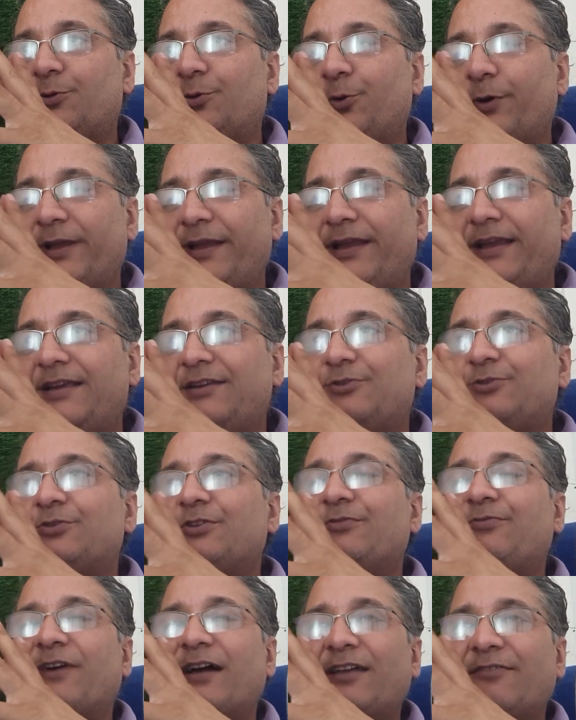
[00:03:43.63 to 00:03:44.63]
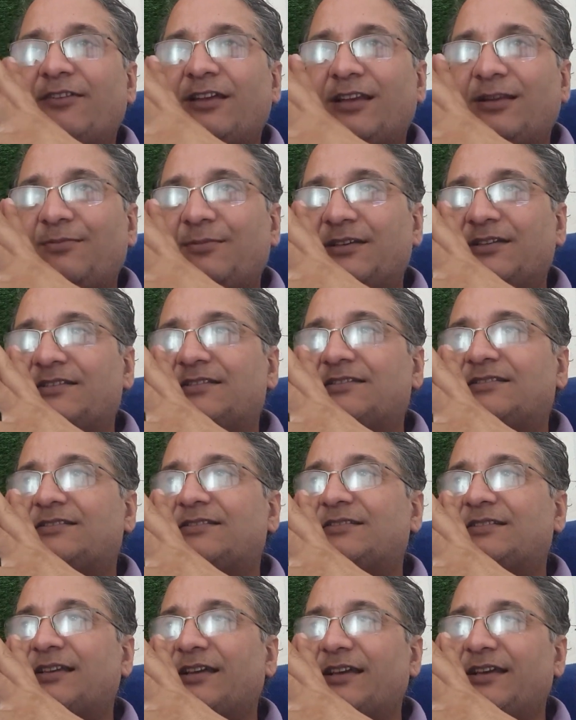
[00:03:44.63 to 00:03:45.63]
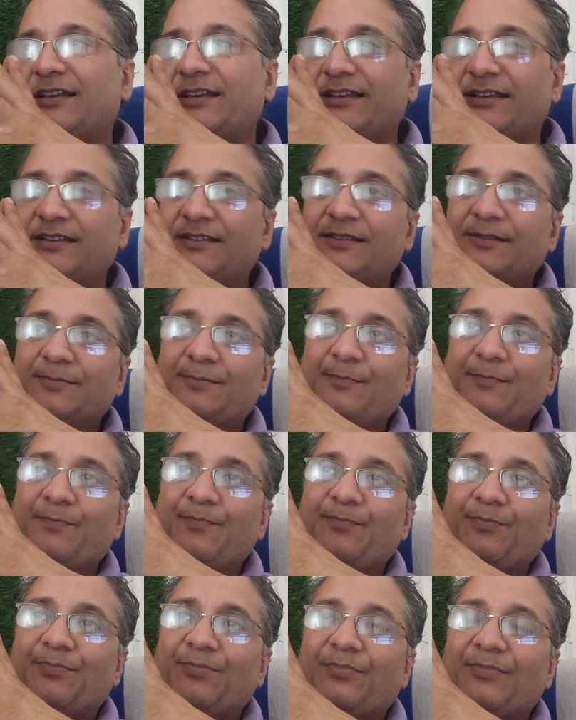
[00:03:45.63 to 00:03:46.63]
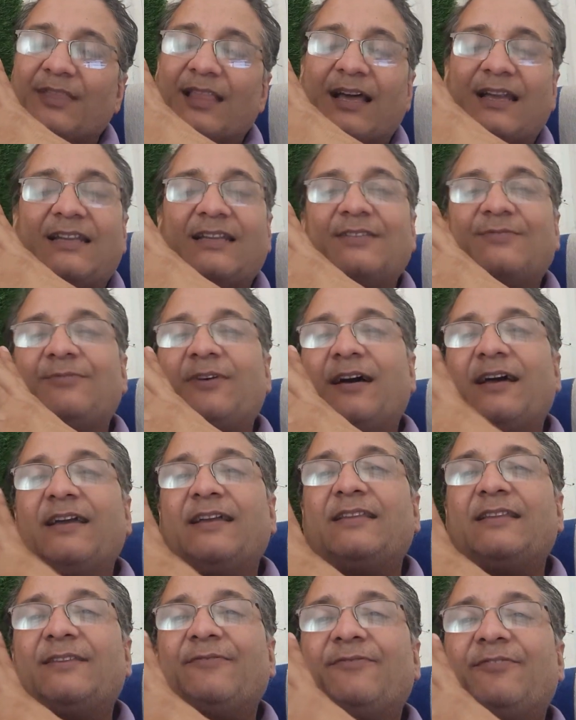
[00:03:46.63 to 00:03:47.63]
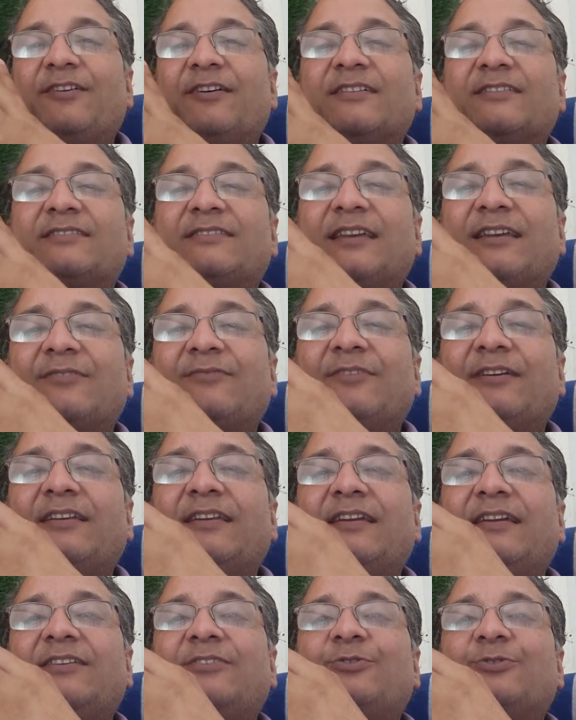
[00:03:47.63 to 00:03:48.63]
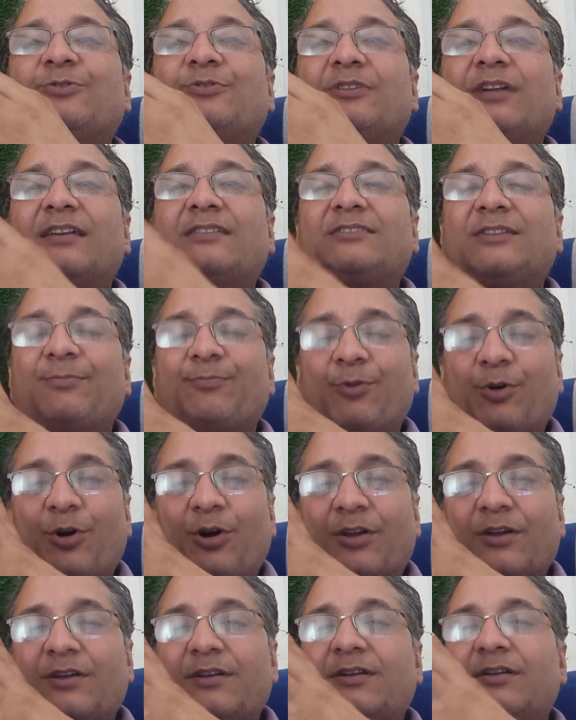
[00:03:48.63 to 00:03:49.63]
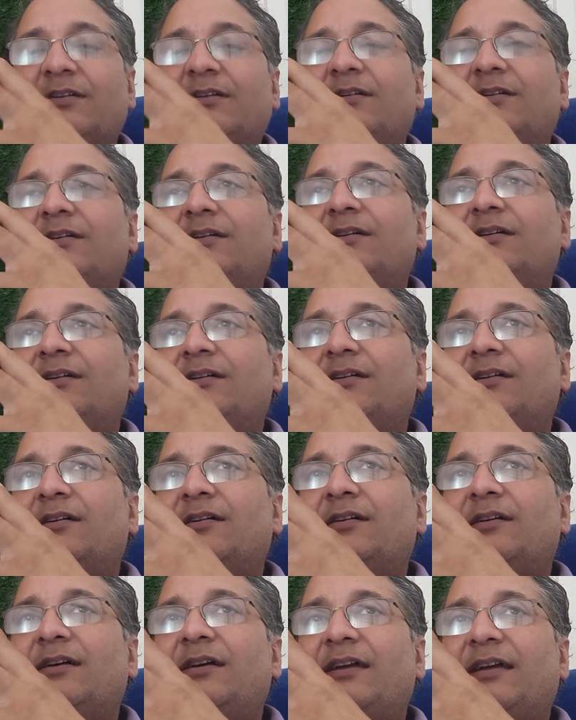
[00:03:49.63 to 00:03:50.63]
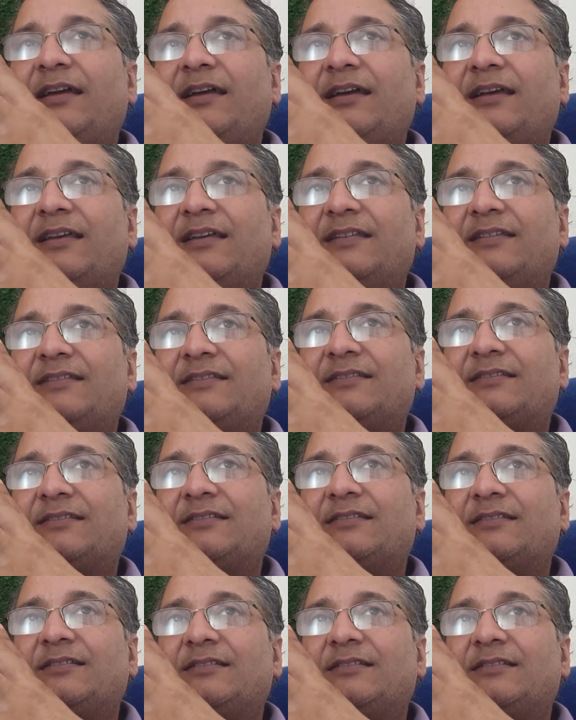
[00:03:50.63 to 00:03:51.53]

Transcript: Going into the five elements theory, that is why the first thing we need to touch upon is